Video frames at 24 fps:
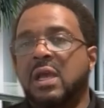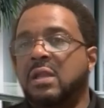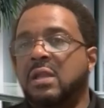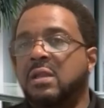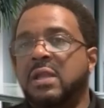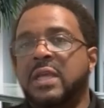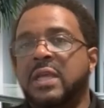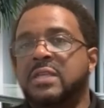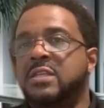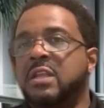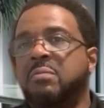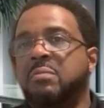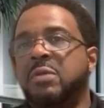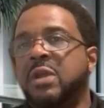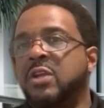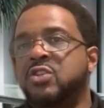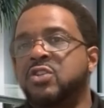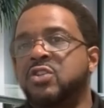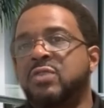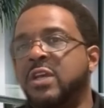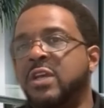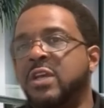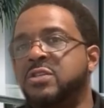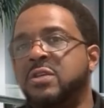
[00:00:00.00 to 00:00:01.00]
Nixon
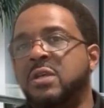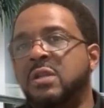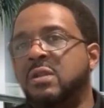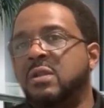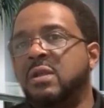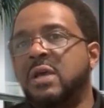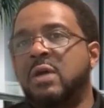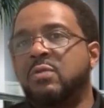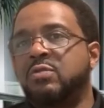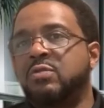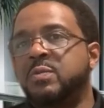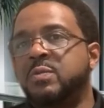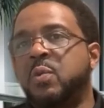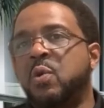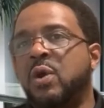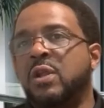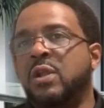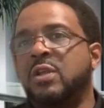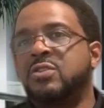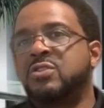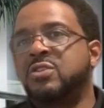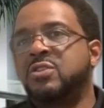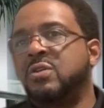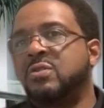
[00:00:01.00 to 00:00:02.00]
administration I was born
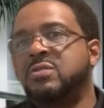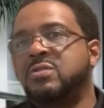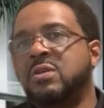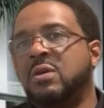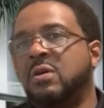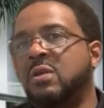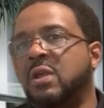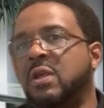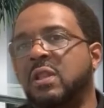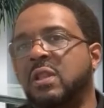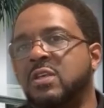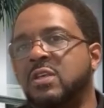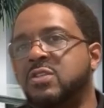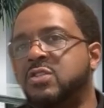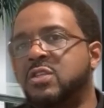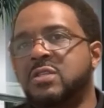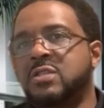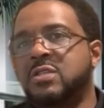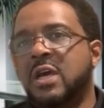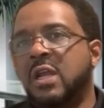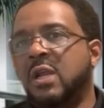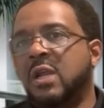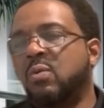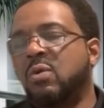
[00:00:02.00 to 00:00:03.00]
into. So this is
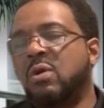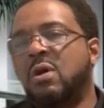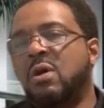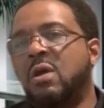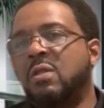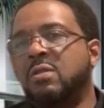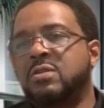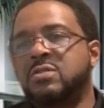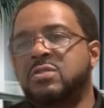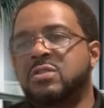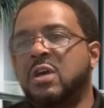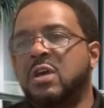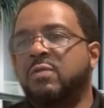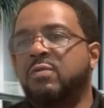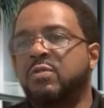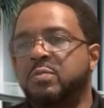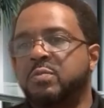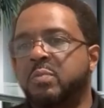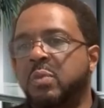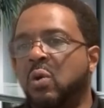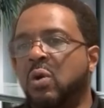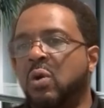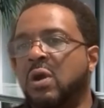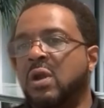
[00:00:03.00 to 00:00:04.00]
kind of where all this stuff was
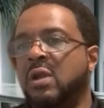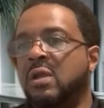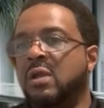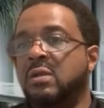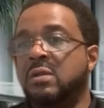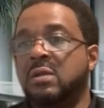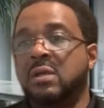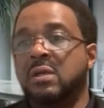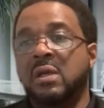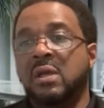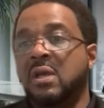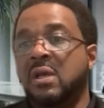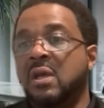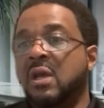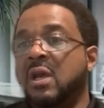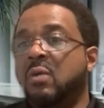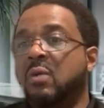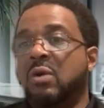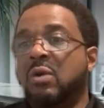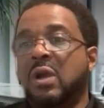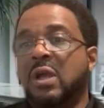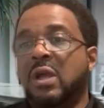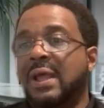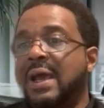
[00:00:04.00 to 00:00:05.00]
born. And
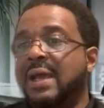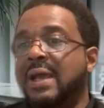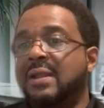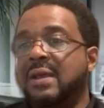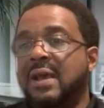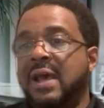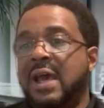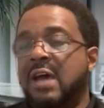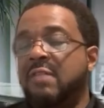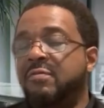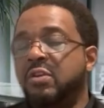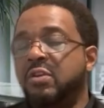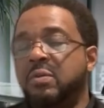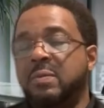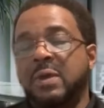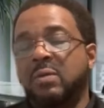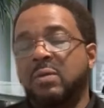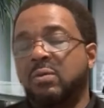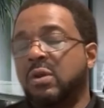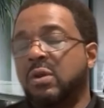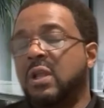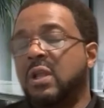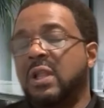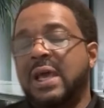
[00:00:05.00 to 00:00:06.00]
we're glad to have you there.
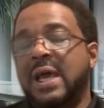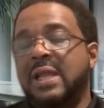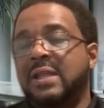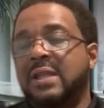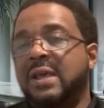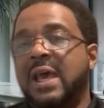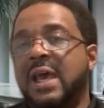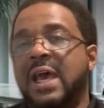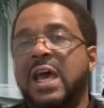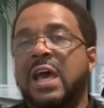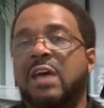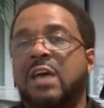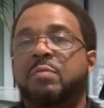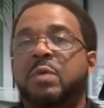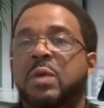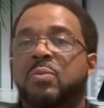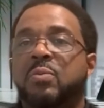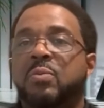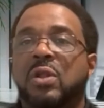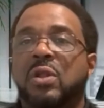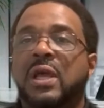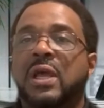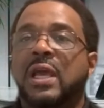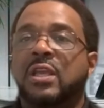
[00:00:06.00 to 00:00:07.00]
We're glad to have
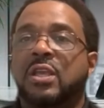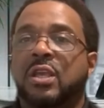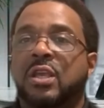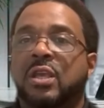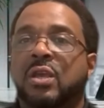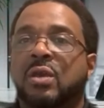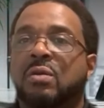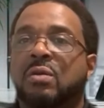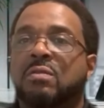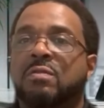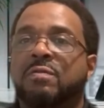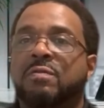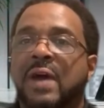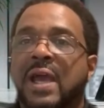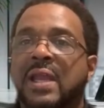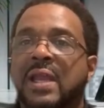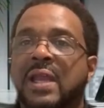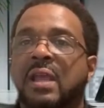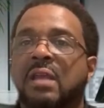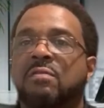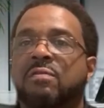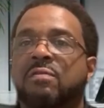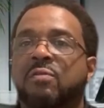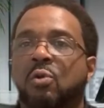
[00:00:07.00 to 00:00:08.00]
people like you
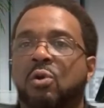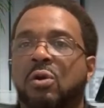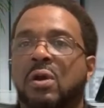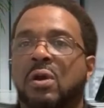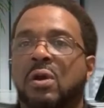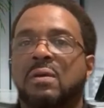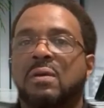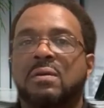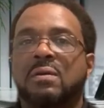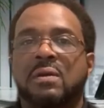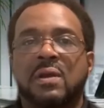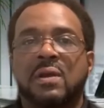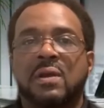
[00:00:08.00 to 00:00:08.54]
fighting for